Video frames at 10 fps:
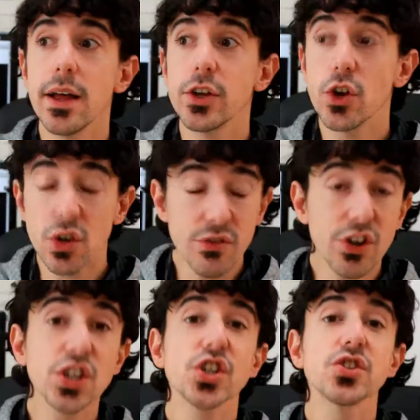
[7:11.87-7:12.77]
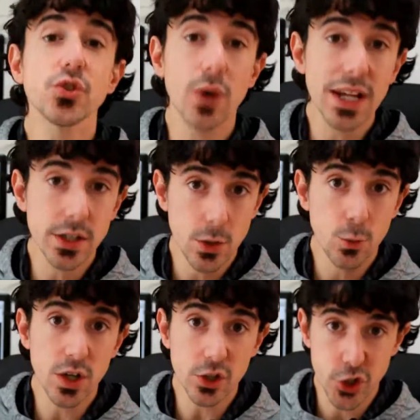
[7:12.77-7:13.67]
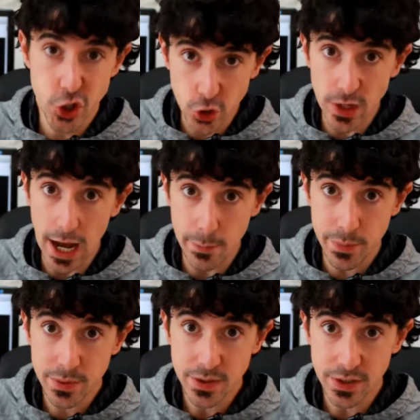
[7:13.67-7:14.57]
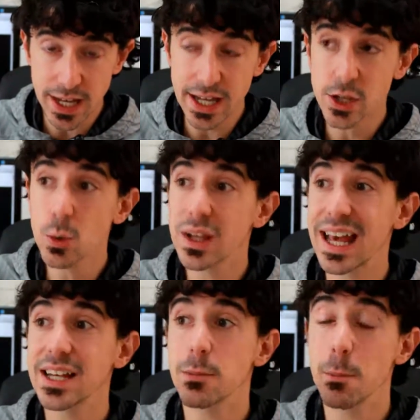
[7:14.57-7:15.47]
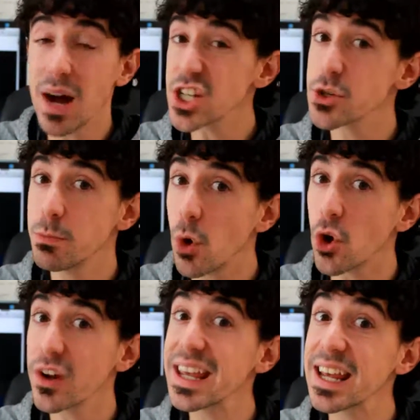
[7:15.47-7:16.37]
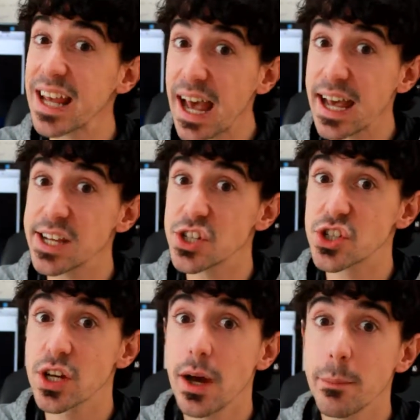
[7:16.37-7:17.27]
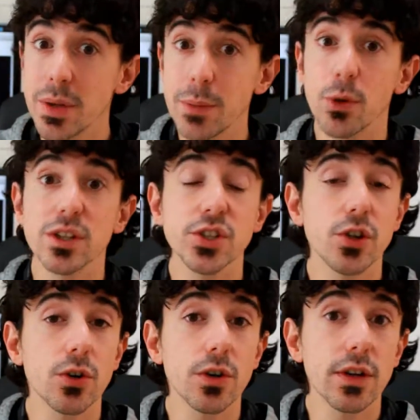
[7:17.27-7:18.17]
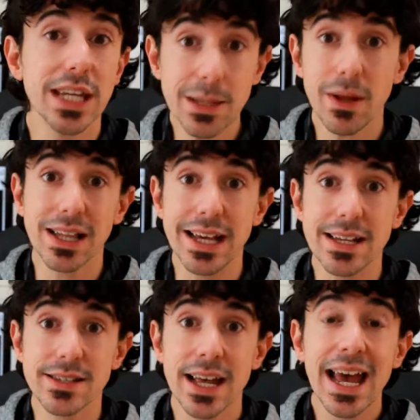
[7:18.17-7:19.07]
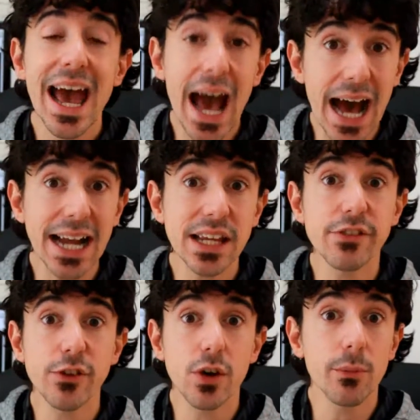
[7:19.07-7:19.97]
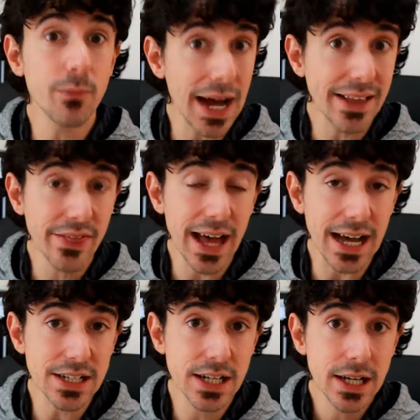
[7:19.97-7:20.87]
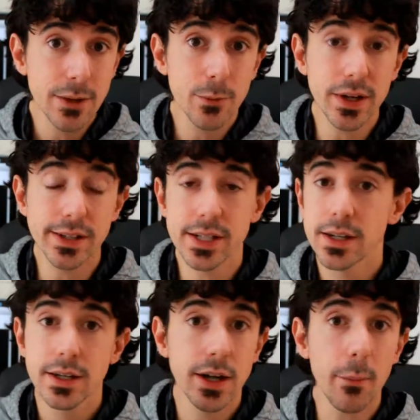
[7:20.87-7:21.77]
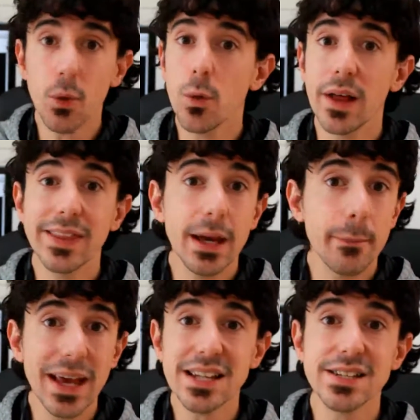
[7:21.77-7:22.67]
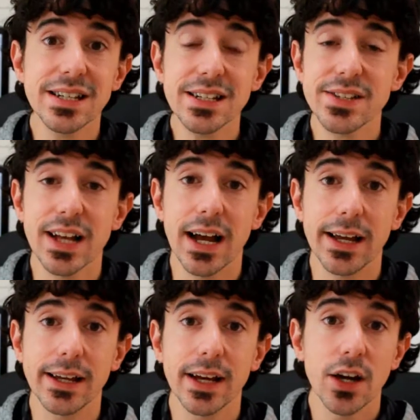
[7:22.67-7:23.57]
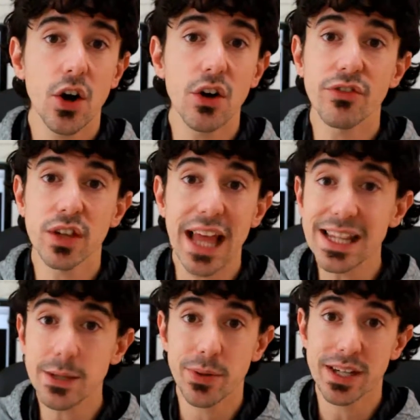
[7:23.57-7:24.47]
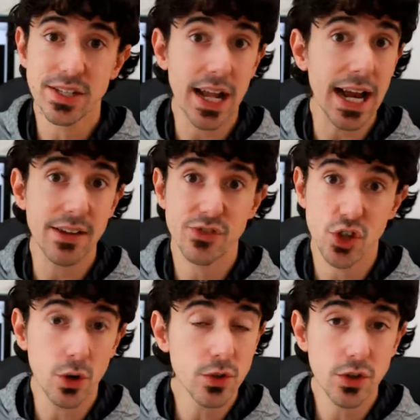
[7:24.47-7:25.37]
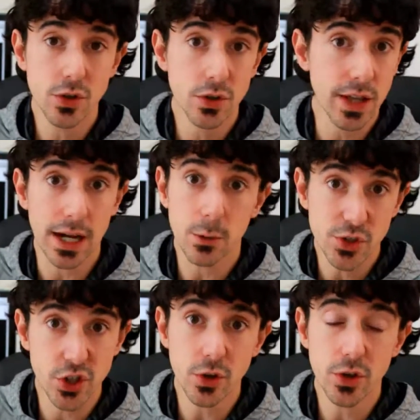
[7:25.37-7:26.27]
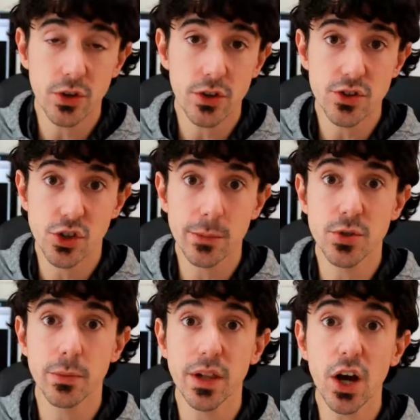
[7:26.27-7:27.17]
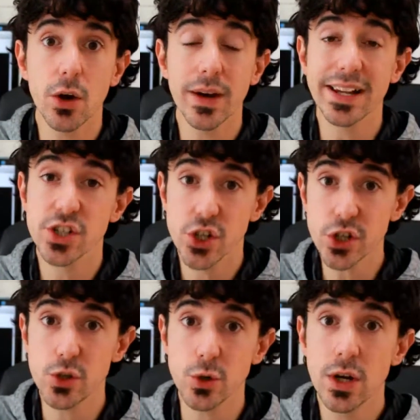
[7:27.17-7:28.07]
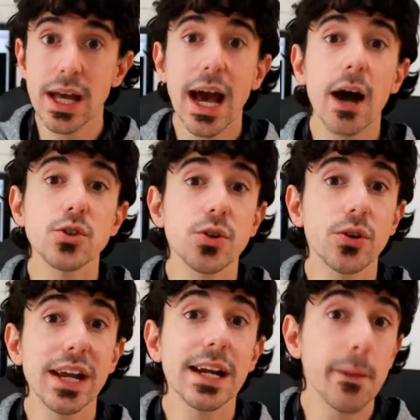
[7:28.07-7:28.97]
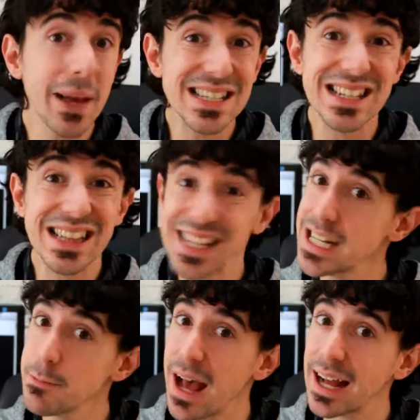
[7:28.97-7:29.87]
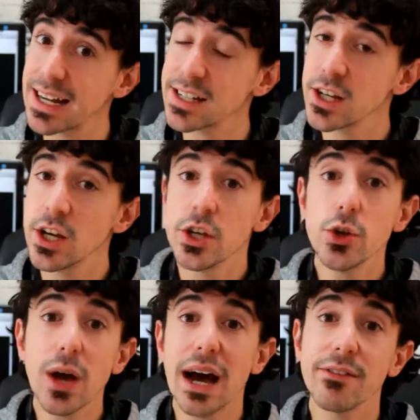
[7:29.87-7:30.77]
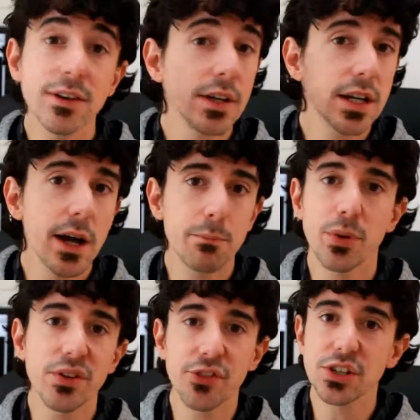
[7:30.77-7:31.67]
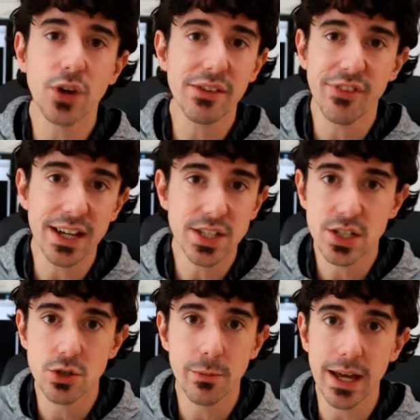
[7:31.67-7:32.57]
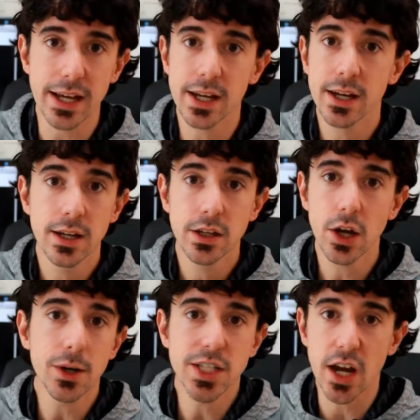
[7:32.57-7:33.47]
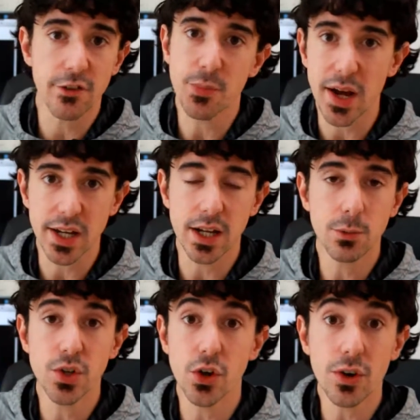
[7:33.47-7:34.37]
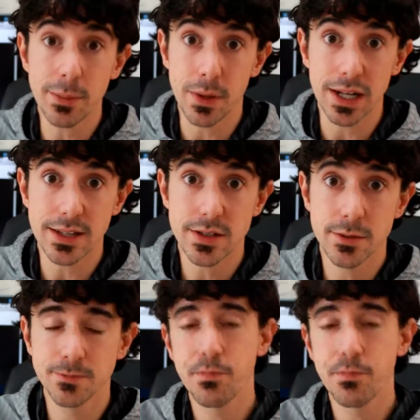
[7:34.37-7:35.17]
your conversions rate will shoot up, okay? You will get much more engaged people into your email list, and if you combine that with number 1, the amazing design of a landing page that I've shown you, that I will show you in the description below, and 2, how to create an amazing lead magnet, you have a perfect trifecta to make, a ton of money with your email list.